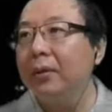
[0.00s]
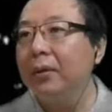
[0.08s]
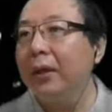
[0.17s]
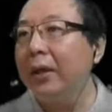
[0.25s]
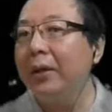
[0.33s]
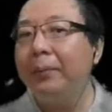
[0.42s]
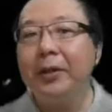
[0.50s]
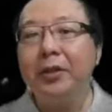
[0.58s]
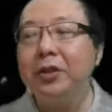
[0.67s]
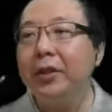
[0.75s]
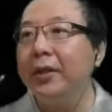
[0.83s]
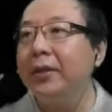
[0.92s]
I better
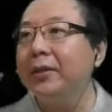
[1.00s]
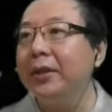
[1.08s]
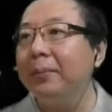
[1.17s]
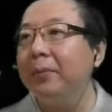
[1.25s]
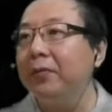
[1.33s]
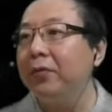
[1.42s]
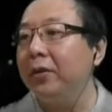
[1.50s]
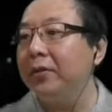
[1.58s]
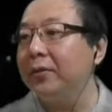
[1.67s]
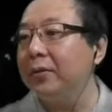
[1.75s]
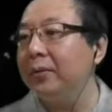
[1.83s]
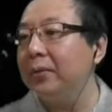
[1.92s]
share the tab before I
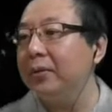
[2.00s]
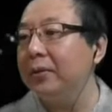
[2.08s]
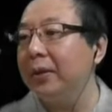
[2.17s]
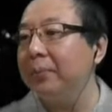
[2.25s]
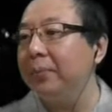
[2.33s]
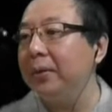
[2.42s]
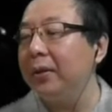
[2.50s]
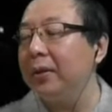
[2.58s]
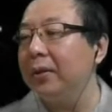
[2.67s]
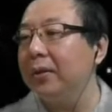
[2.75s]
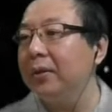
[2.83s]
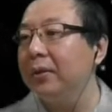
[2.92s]
start playing
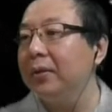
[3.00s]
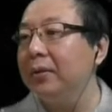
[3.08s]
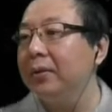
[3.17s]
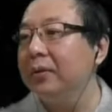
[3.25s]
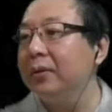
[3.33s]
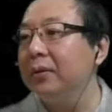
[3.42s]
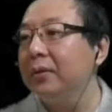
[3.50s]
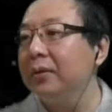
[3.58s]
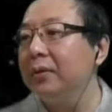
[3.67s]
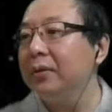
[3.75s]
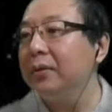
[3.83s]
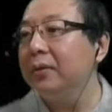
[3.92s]
it.
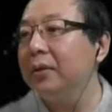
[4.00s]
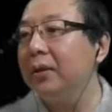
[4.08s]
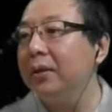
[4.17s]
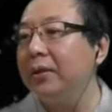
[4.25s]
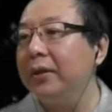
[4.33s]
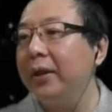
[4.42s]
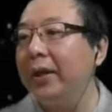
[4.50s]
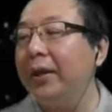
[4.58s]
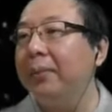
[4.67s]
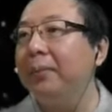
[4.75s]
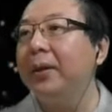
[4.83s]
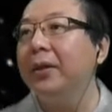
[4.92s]
The
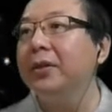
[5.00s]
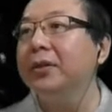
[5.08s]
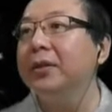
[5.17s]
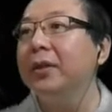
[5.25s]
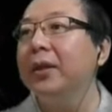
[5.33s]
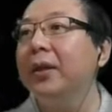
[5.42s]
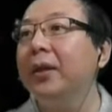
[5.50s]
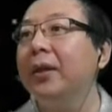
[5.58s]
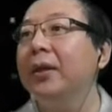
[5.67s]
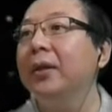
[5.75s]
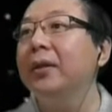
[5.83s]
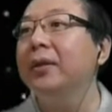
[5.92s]
tab, I
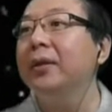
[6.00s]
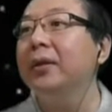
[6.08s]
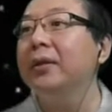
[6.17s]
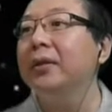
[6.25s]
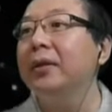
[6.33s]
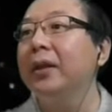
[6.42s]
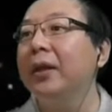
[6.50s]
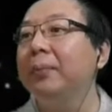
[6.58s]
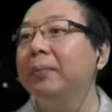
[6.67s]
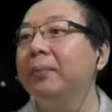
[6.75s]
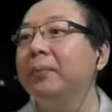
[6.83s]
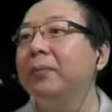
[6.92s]
share the tab
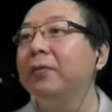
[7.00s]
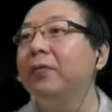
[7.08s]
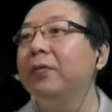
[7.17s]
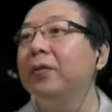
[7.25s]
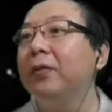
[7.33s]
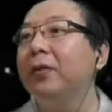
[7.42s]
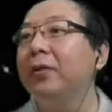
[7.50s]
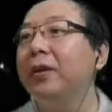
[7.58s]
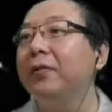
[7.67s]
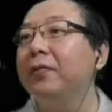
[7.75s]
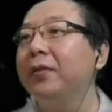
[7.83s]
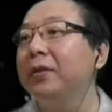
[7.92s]
for
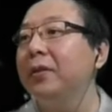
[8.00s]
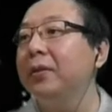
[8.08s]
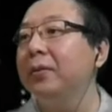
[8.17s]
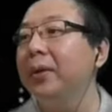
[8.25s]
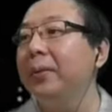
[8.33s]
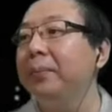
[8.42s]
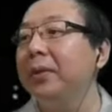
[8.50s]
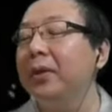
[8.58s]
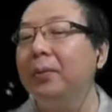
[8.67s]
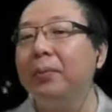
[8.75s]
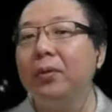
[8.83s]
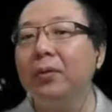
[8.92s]
Ruffle Web
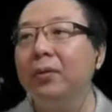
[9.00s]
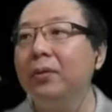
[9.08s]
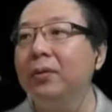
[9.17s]
Demo.